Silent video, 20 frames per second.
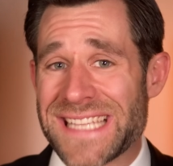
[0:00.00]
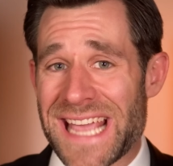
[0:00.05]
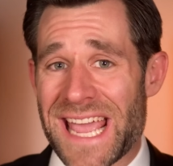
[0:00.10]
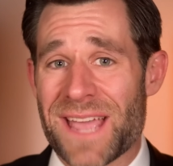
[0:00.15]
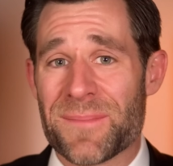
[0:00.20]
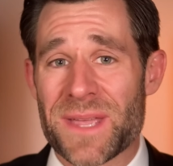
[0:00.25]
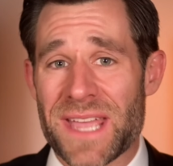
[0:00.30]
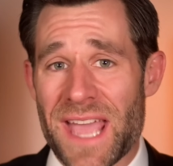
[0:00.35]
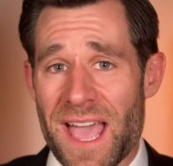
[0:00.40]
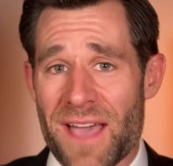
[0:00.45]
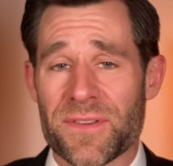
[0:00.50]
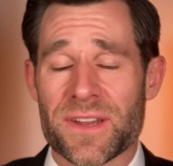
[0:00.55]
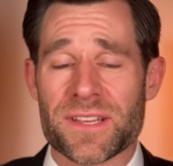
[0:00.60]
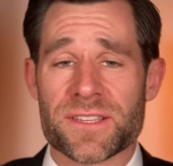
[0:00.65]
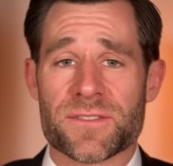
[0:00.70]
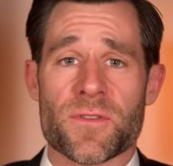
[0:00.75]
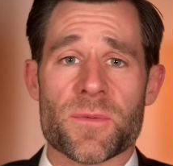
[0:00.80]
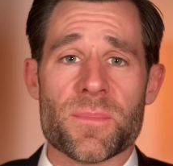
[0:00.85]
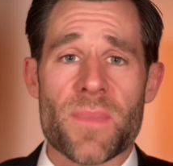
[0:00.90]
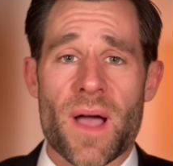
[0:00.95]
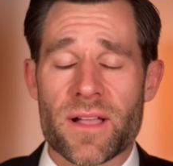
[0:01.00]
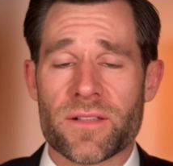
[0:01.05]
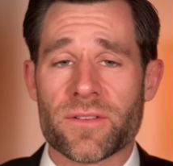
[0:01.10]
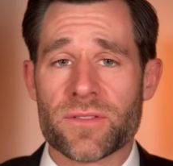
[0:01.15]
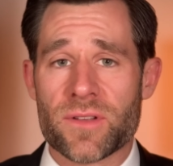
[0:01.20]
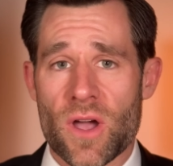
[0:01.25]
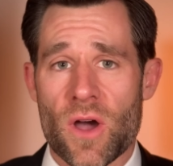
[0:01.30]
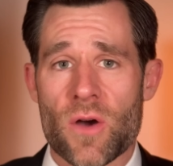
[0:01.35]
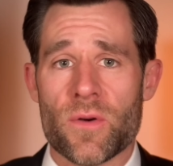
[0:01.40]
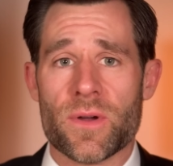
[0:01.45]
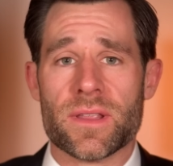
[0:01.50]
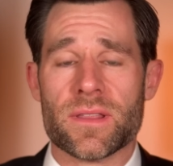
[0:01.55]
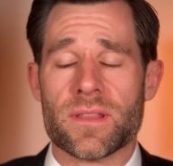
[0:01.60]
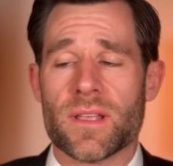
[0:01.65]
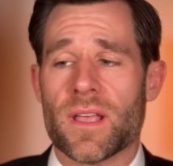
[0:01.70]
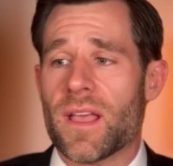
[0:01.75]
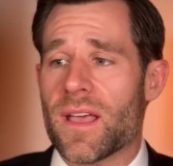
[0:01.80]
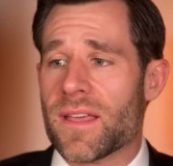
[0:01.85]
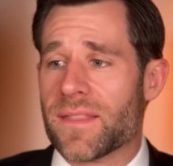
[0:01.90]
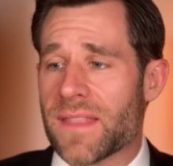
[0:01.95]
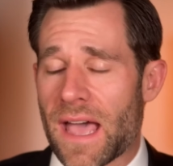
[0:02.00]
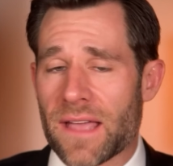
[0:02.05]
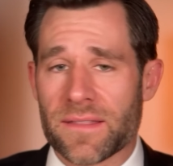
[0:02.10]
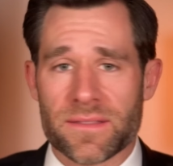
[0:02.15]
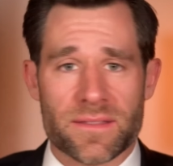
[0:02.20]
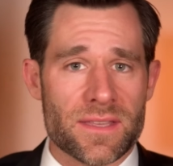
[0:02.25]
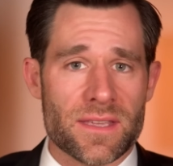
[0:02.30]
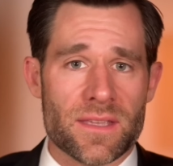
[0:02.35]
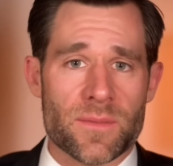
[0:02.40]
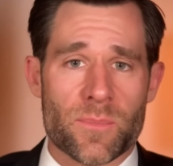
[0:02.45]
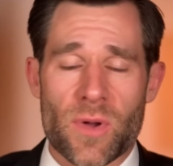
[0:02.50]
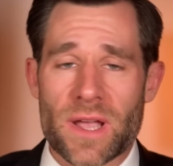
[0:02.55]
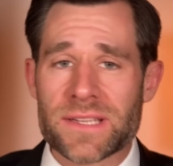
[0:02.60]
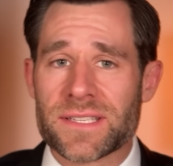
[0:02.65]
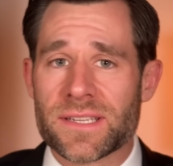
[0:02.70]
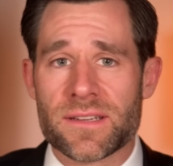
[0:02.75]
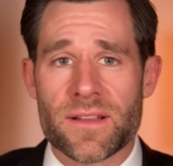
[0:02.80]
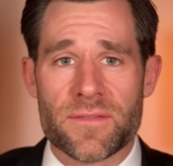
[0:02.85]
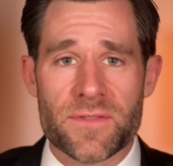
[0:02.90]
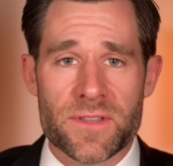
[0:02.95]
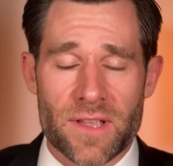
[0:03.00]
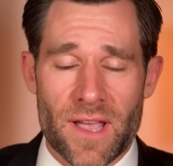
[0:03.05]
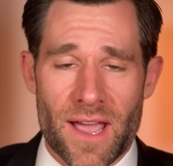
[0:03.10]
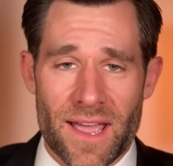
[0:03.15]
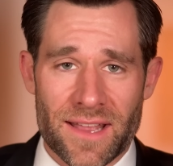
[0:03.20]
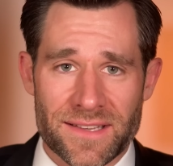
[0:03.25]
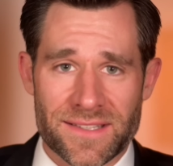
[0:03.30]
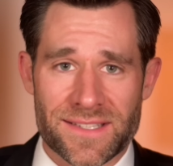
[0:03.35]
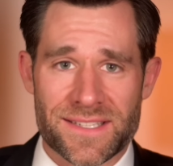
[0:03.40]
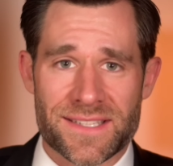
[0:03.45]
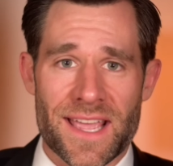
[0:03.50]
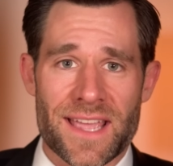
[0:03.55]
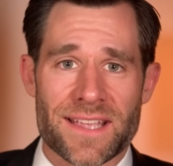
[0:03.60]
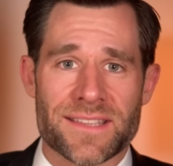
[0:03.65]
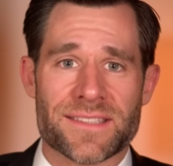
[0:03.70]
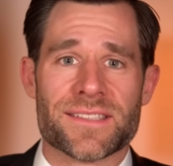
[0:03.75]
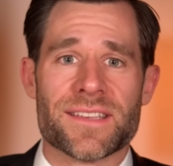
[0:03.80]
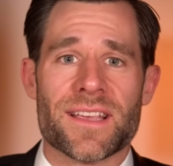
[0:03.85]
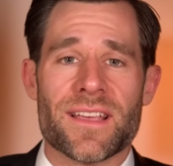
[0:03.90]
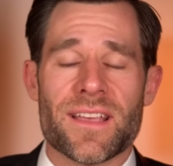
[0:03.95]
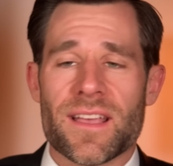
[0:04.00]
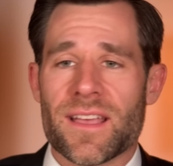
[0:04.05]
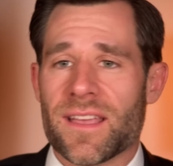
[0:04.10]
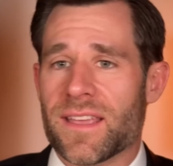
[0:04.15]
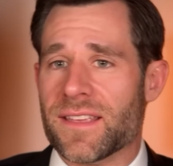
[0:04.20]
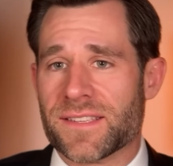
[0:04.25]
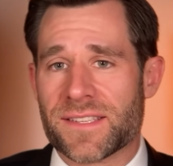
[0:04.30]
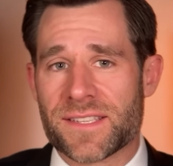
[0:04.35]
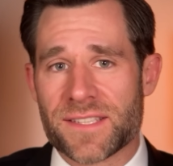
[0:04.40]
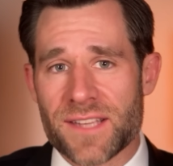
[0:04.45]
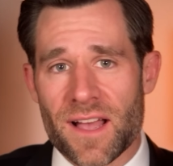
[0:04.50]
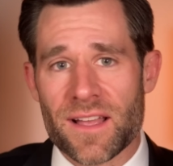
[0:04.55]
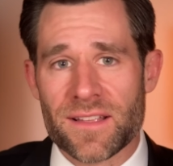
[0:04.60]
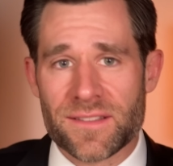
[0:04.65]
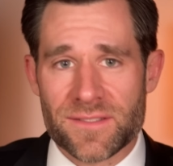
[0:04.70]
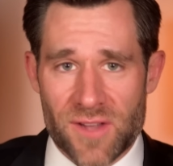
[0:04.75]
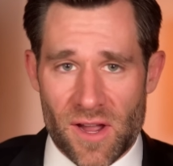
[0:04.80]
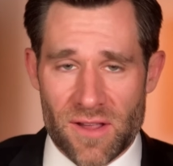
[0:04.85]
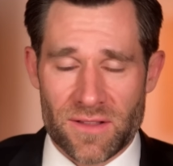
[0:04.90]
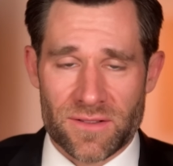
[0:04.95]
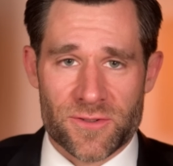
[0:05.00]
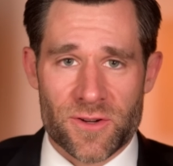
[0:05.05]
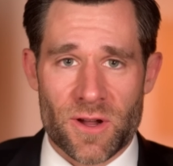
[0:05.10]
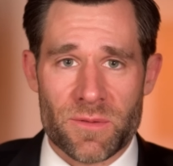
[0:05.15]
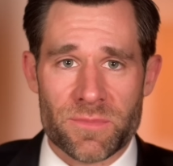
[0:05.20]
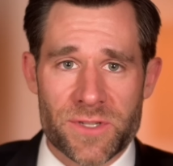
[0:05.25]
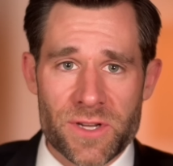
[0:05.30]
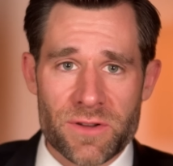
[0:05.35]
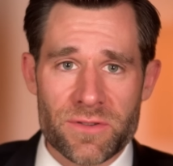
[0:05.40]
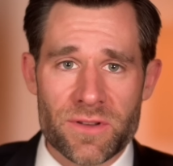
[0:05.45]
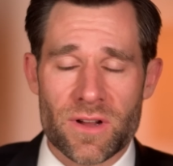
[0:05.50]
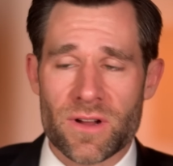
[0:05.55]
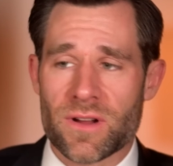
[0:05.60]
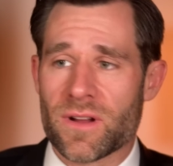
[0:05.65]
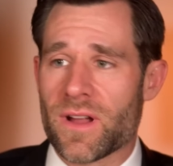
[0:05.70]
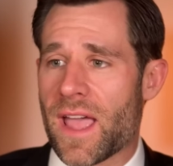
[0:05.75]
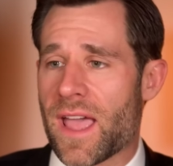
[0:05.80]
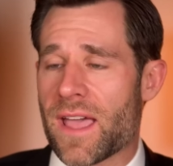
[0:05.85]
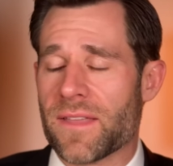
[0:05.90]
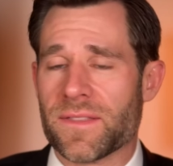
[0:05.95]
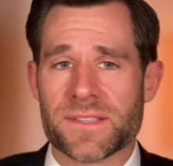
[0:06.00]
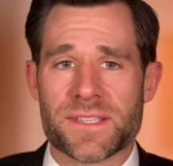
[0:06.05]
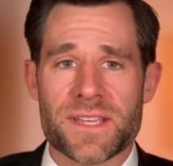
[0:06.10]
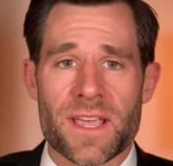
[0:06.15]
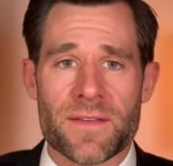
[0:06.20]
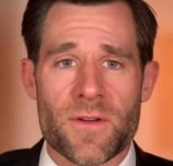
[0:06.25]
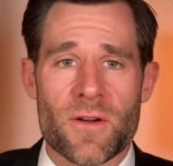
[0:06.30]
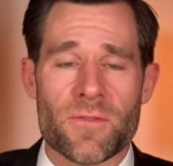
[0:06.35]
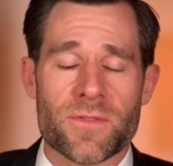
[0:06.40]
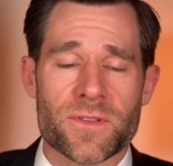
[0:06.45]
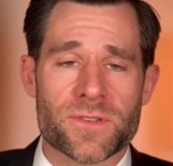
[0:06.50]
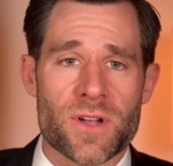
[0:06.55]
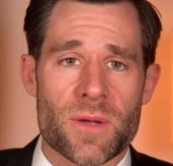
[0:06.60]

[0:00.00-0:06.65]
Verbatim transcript: damning evidence from Michael Cohen that the president of the United States, his son, Donald Trump Junior, and the C F O of the